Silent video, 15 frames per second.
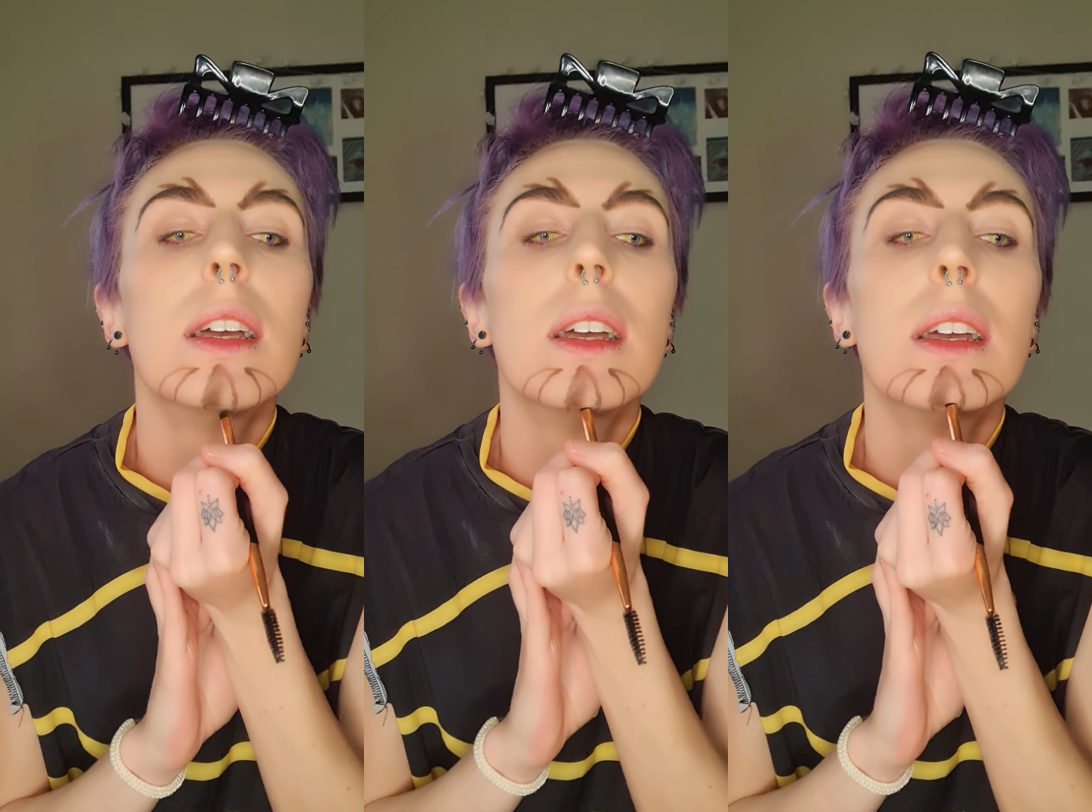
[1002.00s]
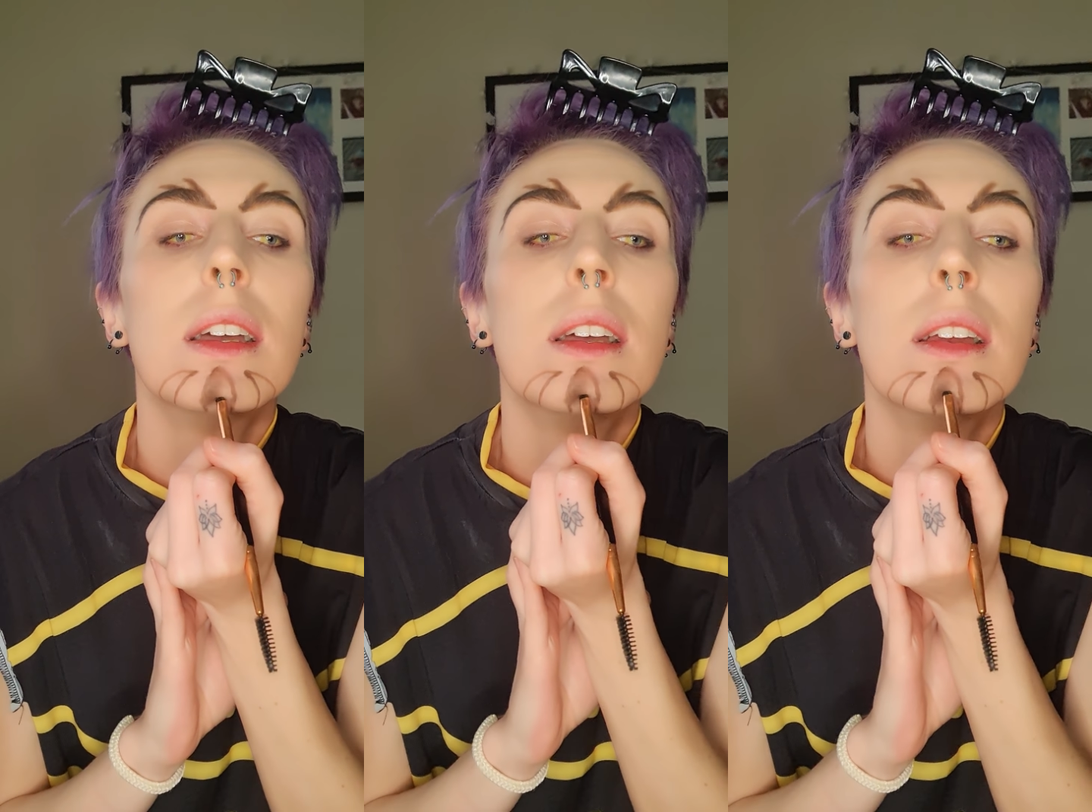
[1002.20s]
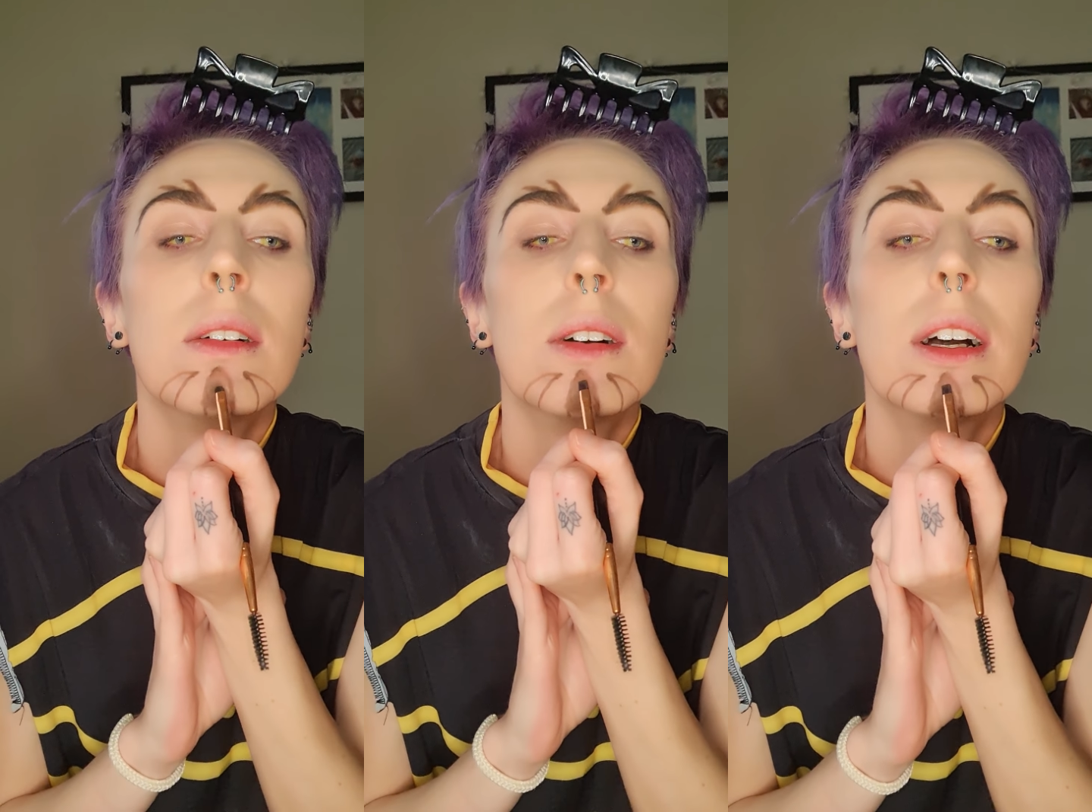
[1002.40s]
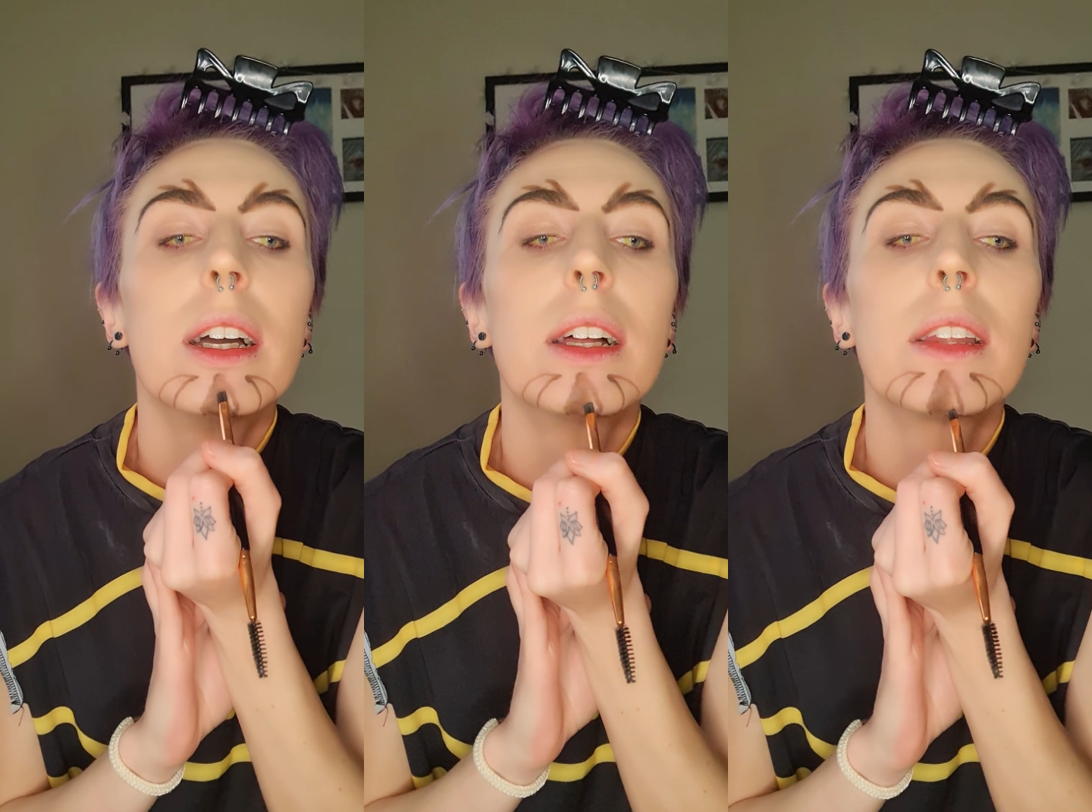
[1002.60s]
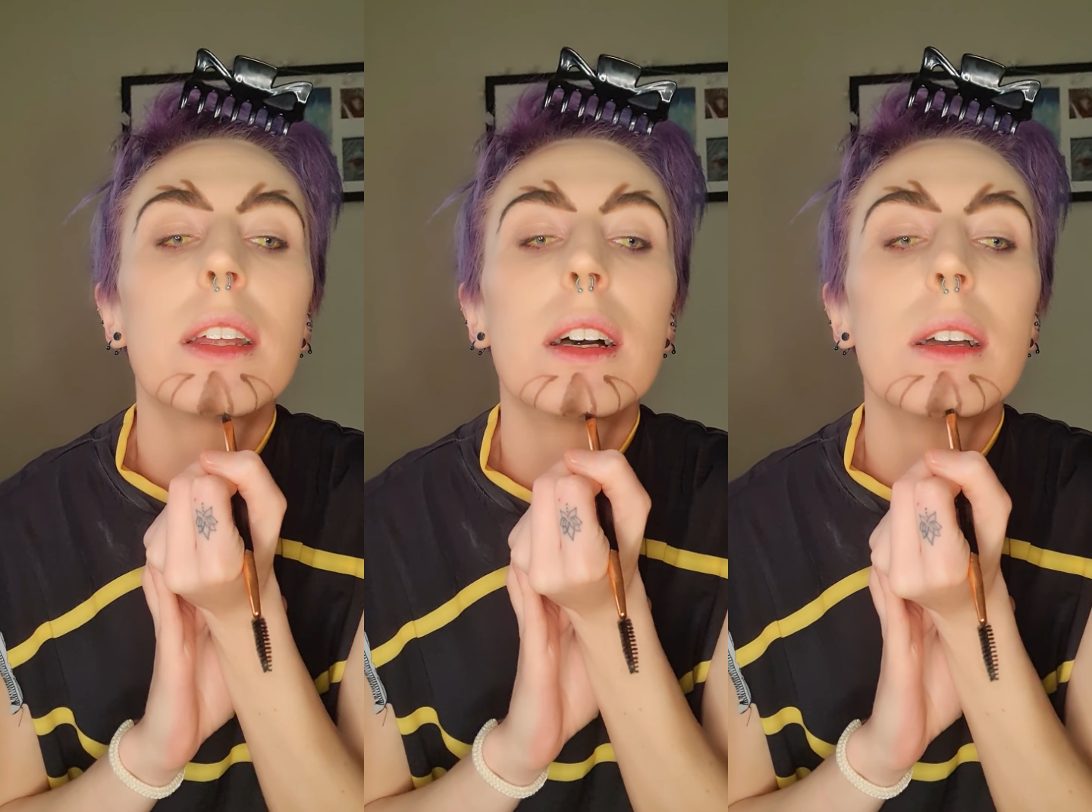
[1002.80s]
In a way, I
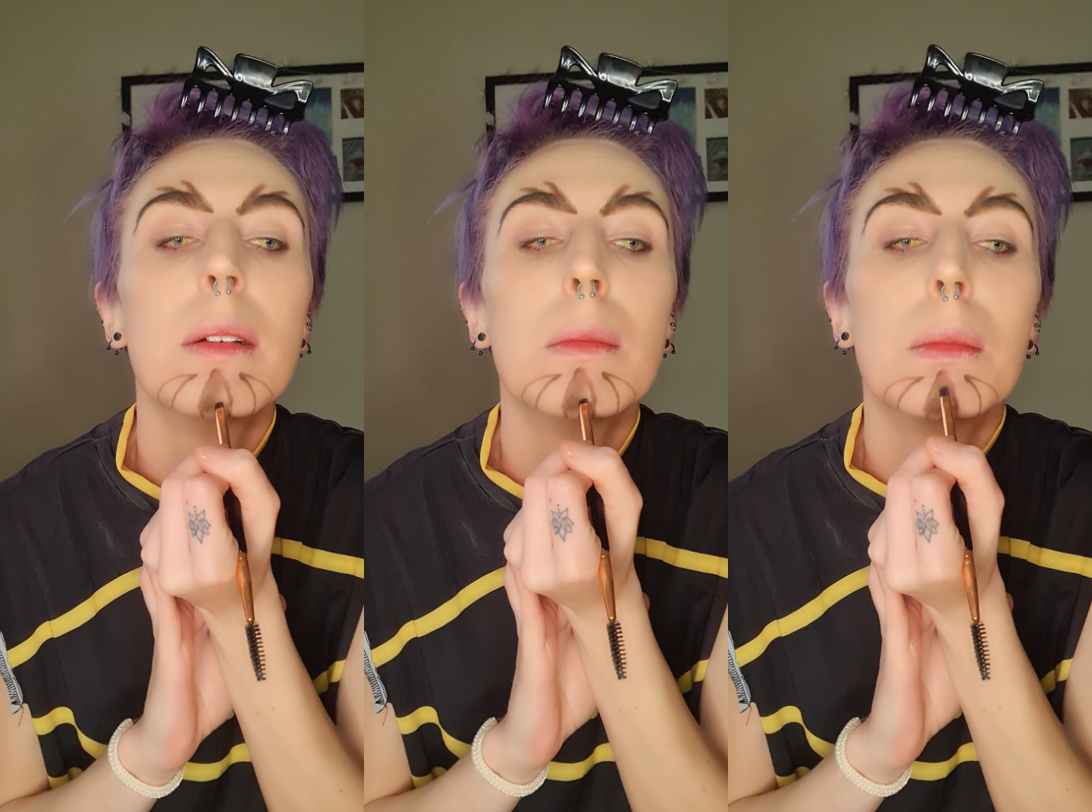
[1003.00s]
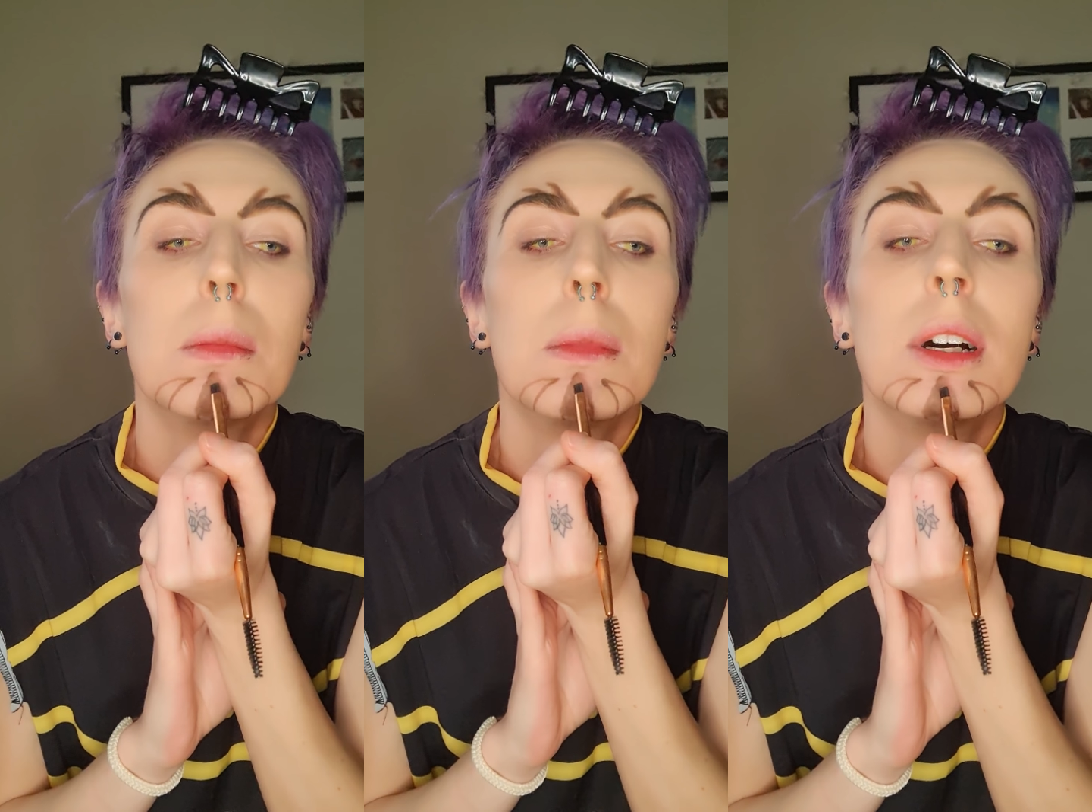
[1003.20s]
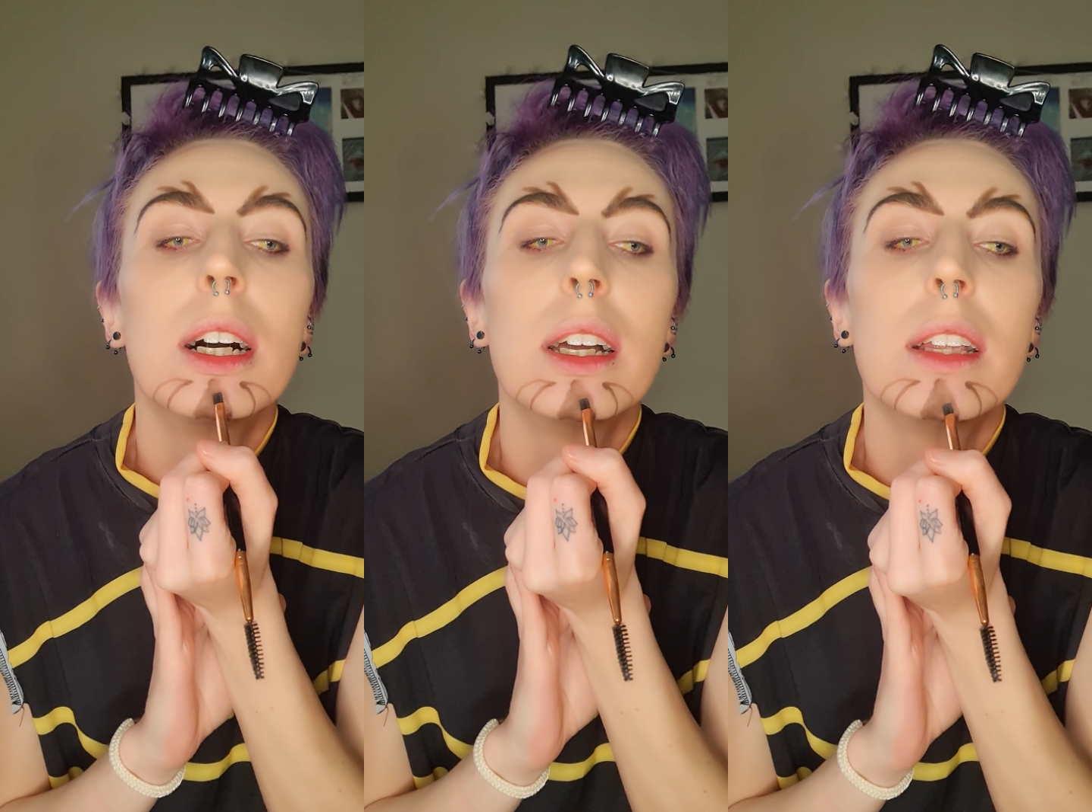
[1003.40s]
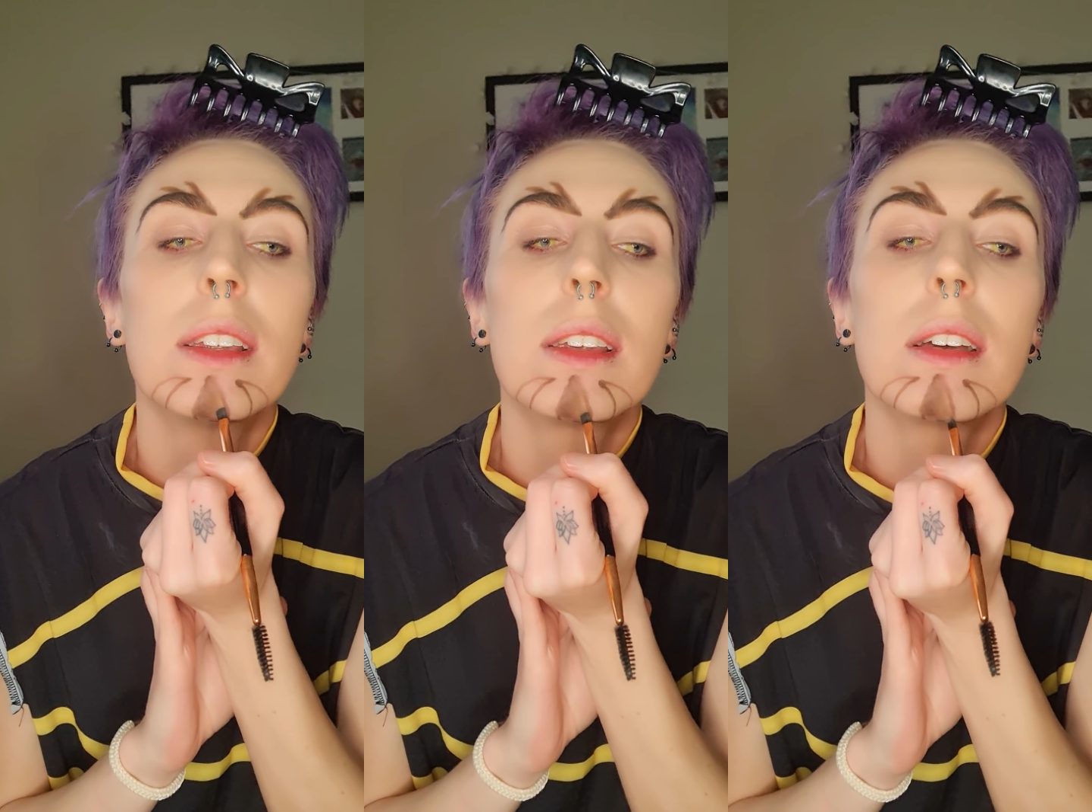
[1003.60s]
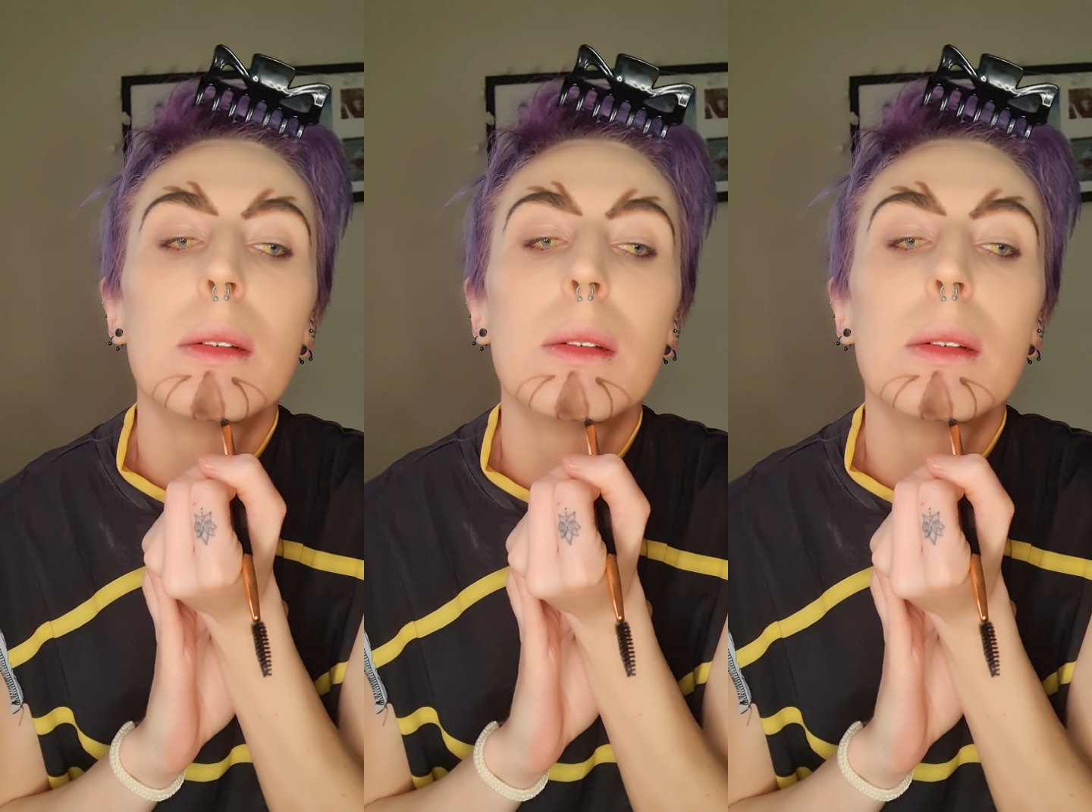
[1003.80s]
don't mind so